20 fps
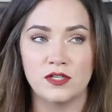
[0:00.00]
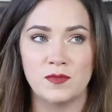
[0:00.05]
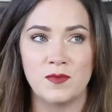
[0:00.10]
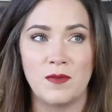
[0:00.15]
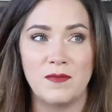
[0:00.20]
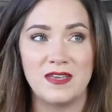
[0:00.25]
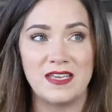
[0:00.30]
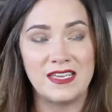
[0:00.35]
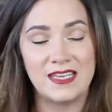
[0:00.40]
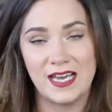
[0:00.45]
just
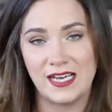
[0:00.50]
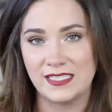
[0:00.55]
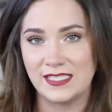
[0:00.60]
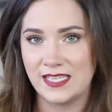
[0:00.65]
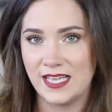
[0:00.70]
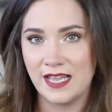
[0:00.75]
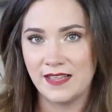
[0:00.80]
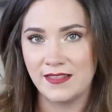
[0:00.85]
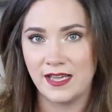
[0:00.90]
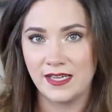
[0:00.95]
maybe
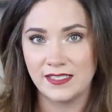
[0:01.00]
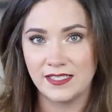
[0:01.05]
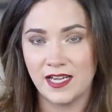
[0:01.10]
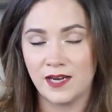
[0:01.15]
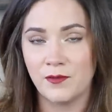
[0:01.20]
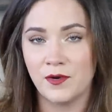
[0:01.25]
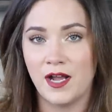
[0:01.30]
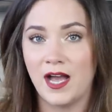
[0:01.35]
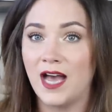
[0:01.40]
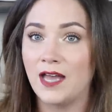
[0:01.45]
guessing that
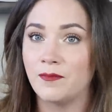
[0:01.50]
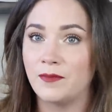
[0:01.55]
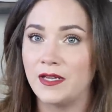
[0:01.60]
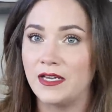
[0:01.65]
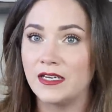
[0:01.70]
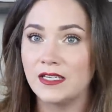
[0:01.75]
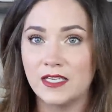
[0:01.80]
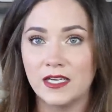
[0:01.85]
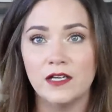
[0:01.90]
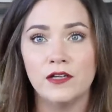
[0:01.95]
Tamara had
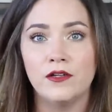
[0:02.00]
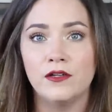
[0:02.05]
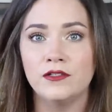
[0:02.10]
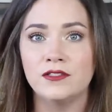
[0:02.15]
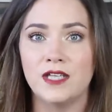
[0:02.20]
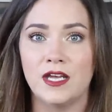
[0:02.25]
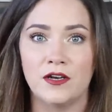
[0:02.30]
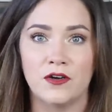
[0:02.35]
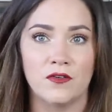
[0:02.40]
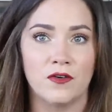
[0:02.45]
been
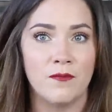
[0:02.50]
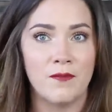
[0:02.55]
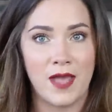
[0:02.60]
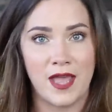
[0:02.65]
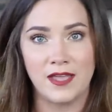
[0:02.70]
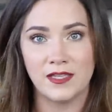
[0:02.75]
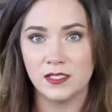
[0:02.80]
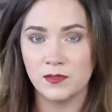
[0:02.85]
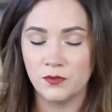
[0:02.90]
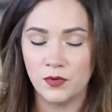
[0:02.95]
killed and her
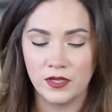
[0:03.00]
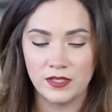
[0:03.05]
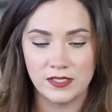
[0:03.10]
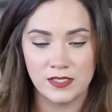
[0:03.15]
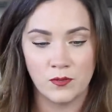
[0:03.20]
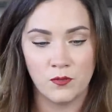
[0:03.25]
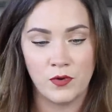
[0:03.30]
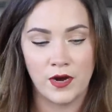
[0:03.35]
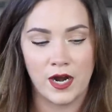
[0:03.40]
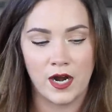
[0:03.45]
remains put
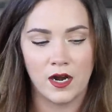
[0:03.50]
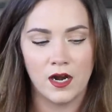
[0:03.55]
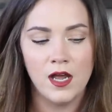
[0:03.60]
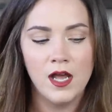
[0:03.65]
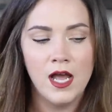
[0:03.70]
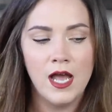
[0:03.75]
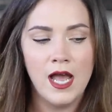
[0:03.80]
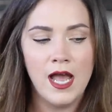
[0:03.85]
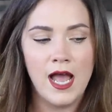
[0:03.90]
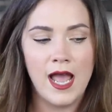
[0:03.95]
somewhere.
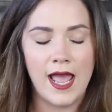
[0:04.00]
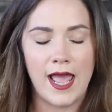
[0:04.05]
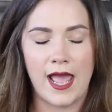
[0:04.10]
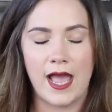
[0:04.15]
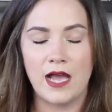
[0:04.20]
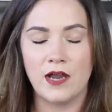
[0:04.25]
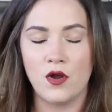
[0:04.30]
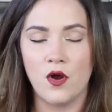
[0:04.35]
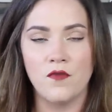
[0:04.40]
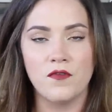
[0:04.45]

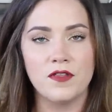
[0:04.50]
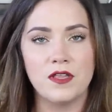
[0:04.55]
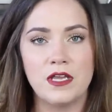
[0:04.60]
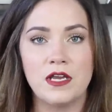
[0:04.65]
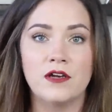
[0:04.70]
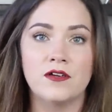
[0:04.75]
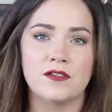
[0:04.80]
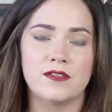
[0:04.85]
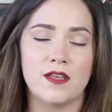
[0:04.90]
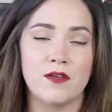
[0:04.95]
And over the
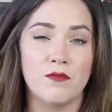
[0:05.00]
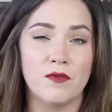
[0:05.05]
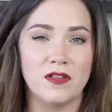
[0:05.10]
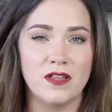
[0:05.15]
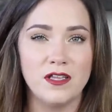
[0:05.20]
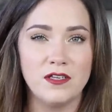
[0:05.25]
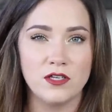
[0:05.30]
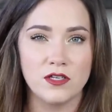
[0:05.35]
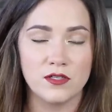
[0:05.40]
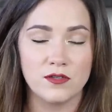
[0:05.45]
years, they
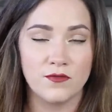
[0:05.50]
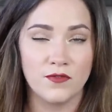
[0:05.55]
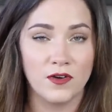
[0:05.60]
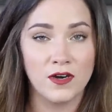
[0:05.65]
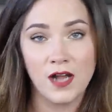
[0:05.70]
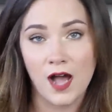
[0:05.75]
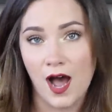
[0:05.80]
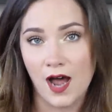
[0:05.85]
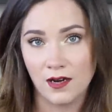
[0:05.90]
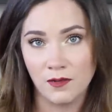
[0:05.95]
really just
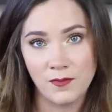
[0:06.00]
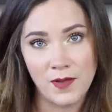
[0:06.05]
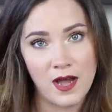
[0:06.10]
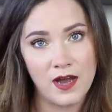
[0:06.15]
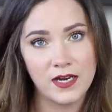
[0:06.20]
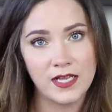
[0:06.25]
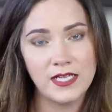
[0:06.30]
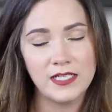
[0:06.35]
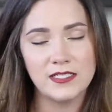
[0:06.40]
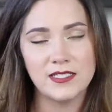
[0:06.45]
forgot
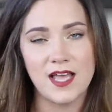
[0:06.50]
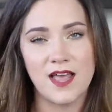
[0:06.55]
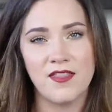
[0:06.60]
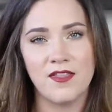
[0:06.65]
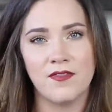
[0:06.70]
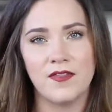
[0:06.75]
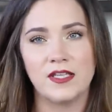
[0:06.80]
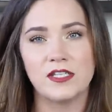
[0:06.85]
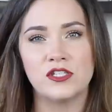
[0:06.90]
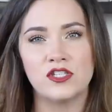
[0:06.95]
about it.
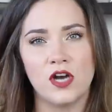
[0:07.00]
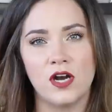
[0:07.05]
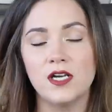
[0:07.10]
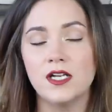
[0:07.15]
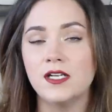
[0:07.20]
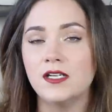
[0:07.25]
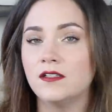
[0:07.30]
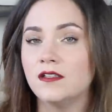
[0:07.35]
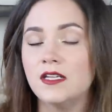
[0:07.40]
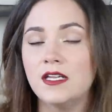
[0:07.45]
And then they
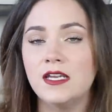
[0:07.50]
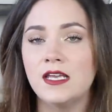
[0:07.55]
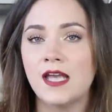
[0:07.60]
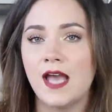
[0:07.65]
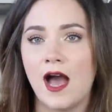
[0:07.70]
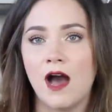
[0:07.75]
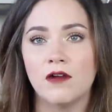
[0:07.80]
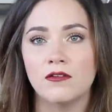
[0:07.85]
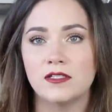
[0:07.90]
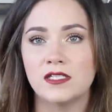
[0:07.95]
started
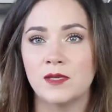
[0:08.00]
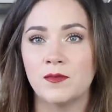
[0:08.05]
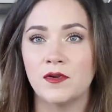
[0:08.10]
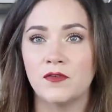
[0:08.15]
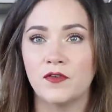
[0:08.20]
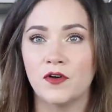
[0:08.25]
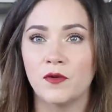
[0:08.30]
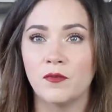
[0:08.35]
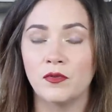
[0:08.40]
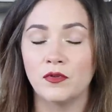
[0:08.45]
cleaning out some
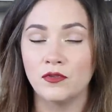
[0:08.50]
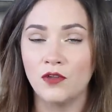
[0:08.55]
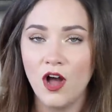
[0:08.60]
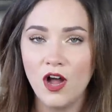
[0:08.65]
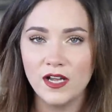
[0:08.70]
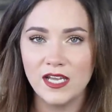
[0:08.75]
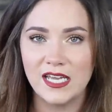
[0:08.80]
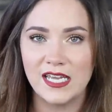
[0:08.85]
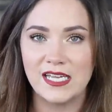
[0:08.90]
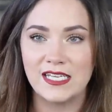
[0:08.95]
of her
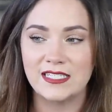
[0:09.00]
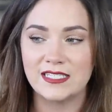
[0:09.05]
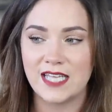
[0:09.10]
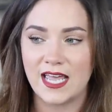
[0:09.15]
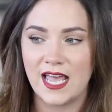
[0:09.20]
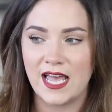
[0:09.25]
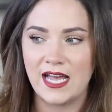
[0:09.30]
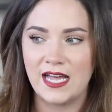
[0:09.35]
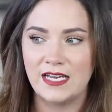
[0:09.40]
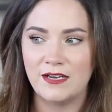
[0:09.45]
belongings
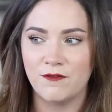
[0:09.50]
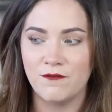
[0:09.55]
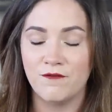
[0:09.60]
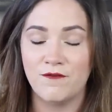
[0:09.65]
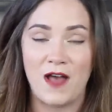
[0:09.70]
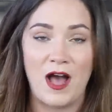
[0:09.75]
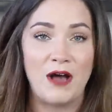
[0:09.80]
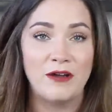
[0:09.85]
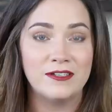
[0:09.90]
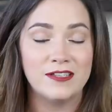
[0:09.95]
and
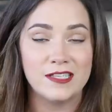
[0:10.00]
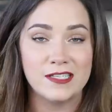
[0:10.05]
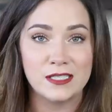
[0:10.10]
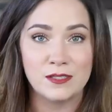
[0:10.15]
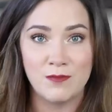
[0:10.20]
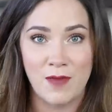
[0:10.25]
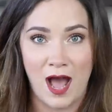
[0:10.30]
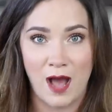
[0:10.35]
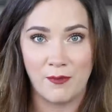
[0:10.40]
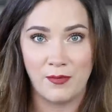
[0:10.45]
found
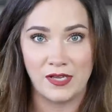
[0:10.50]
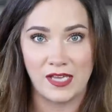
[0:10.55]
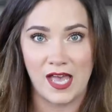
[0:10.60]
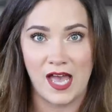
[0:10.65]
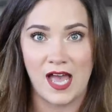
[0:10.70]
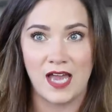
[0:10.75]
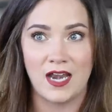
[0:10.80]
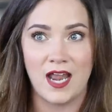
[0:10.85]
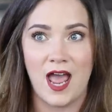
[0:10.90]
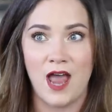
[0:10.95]
this map
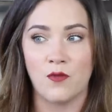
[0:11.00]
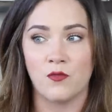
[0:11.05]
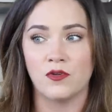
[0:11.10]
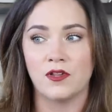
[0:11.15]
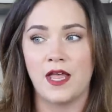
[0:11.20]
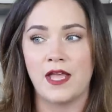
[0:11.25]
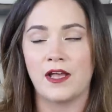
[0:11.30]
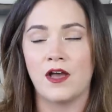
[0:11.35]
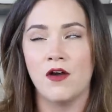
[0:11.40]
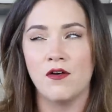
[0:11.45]
again and
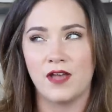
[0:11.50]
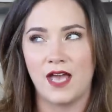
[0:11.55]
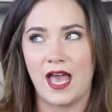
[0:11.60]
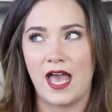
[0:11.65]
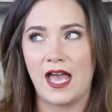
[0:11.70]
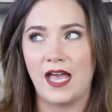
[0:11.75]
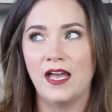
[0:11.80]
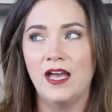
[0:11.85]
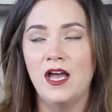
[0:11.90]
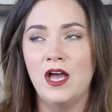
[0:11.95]
were like,
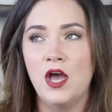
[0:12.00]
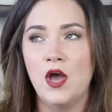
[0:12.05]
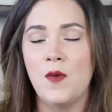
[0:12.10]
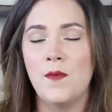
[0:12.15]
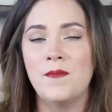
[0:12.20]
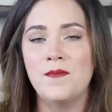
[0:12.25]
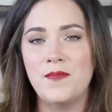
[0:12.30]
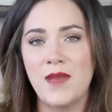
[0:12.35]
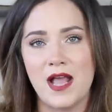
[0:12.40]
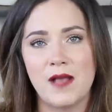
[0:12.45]
okay,
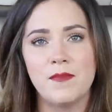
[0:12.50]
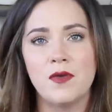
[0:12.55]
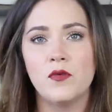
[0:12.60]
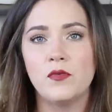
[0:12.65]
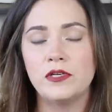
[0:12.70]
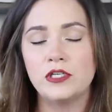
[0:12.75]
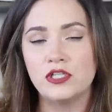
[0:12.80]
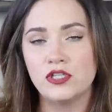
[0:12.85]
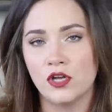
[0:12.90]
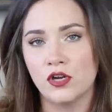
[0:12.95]
maybe
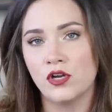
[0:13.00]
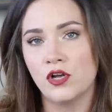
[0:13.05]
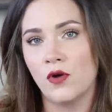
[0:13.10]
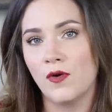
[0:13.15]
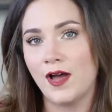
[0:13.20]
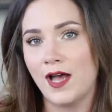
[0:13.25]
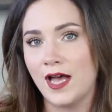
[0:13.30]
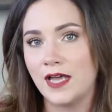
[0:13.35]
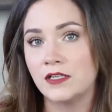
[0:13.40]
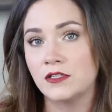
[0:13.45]
we should
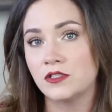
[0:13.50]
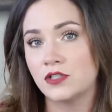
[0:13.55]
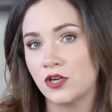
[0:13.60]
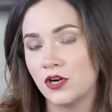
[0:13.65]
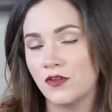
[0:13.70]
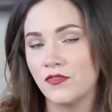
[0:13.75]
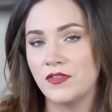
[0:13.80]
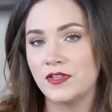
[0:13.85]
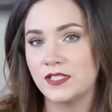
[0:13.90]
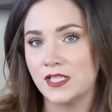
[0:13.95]
go ahead and
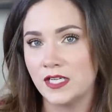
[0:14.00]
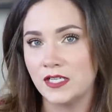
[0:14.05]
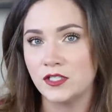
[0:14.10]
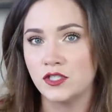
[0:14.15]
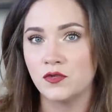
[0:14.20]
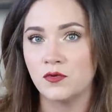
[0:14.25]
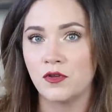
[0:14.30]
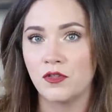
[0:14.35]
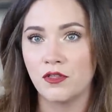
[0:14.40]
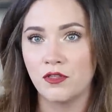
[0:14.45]
turn this
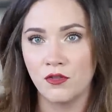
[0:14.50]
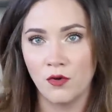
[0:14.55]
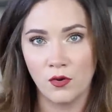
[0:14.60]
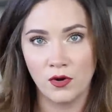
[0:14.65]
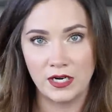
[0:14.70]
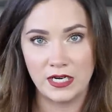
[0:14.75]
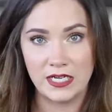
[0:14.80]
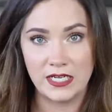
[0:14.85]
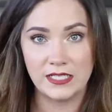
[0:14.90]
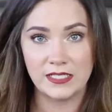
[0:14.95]
into
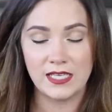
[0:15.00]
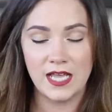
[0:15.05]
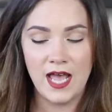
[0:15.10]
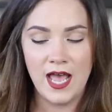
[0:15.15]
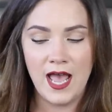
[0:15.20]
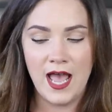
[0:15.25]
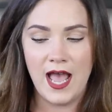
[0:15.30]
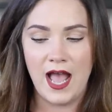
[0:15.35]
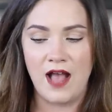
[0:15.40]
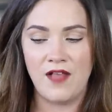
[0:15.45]
authorities.
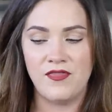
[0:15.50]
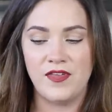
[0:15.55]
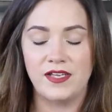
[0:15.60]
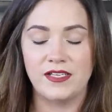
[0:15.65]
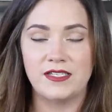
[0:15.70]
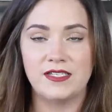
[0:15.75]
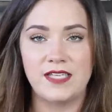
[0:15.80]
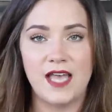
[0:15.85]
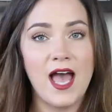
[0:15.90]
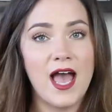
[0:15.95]
And
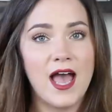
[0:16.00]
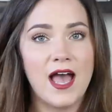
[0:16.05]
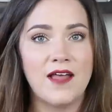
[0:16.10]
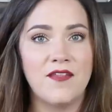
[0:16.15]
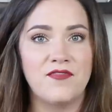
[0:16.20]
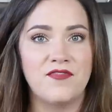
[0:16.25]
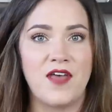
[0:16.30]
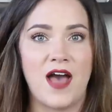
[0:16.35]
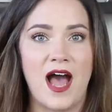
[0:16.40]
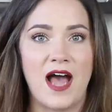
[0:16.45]
they
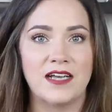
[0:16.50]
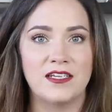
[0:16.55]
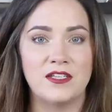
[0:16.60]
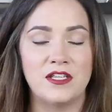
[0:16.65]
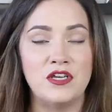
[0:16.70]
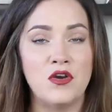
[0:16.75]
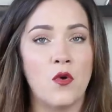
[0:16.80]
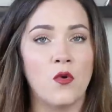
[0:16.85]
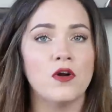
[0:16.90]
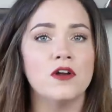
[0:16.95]
said that
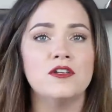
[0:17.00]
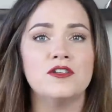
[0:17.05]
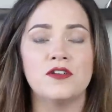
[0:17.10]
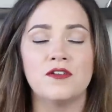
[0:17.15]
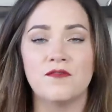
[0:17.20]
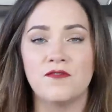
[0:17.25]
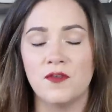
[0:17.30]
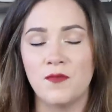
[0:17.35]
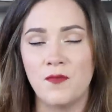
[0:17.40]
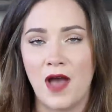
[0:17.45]
the
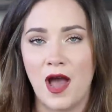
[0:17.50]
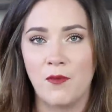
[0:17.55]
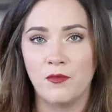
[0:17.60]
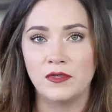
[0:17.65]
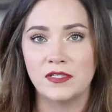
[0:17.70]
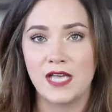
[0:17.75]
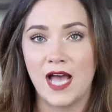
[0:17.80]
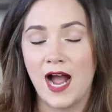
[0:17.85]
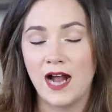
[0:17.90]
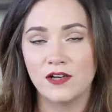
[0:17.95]
origin of the map
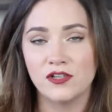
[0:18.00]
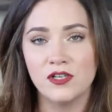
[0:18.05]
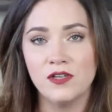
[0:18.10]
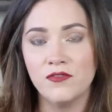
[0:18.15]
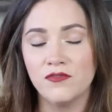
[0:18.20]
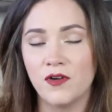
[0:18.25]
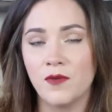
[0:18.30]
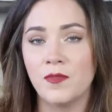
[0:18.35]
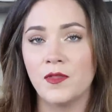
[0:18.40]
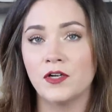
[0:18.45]
was
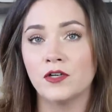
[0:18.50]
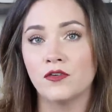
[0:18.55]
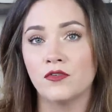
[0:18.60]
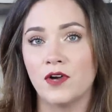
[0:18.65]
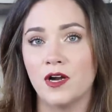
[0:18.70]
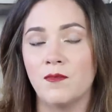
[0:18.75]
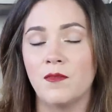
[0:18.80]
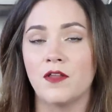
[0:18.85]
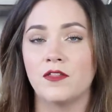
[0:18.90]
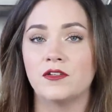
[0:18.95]
actually from their
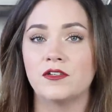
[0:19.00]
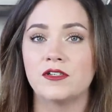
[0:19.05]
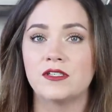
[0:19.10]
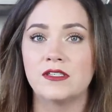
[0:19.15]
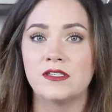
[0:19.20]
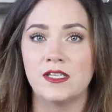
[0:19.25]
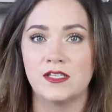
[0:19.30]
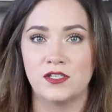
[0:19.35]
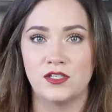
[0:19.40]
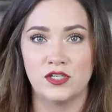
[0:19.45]
grandmother's
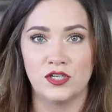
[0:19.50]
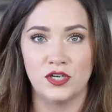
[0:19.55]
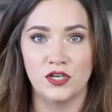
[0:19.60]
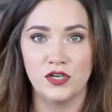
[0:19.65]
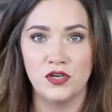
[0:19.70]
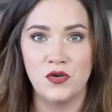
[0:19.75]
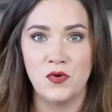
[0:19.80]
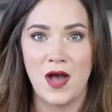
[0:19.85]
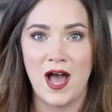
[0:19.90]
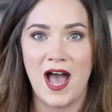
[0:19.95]

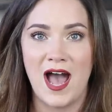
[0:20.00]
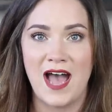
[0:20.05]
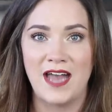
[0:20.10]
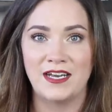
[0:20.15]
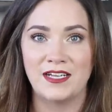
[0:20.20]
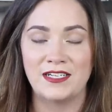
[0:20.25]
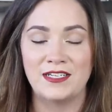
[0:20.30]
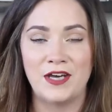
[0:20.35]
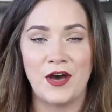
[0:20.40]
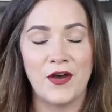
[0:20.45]
sister who
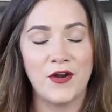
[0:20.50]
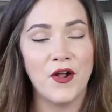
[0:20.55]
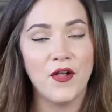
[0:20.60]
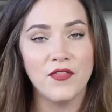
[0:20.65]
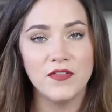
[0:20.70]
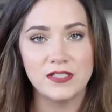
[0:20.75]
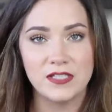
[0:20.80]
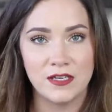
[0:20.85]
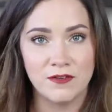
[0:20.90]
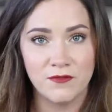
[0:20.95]
had got
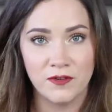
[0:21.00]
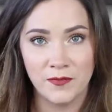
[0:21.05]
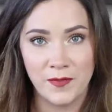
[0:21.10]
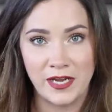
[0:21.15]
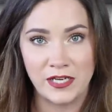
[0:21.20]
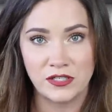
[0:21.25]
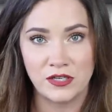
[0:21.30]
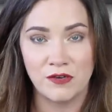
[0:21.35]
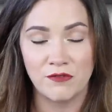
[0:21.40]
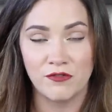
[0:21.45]
all this
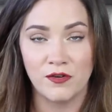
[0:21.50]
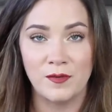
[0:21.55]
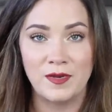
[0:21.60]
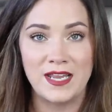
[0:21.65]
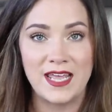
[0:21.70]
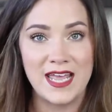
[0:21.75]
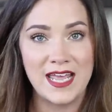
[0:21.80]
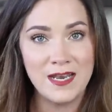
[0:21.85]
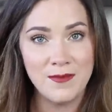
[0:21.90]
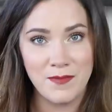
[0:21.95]
information from
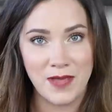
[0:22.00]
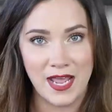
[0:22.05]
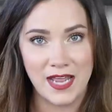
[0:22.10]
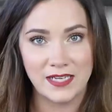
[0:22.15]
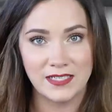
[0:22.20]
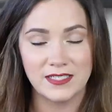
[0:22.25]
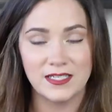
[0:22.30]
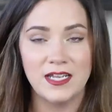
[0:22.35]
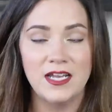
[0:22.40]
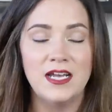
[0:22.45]
an
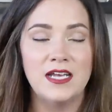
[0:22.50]
inmate